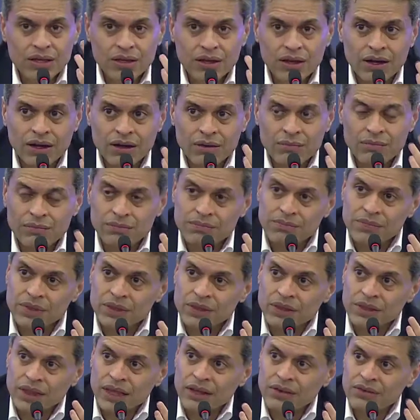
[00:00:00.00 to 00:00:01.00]
um,
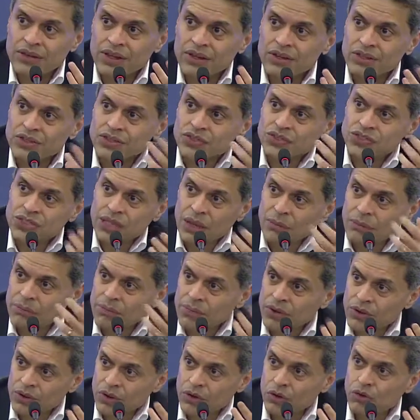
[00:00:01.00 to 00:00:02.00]
there, there is some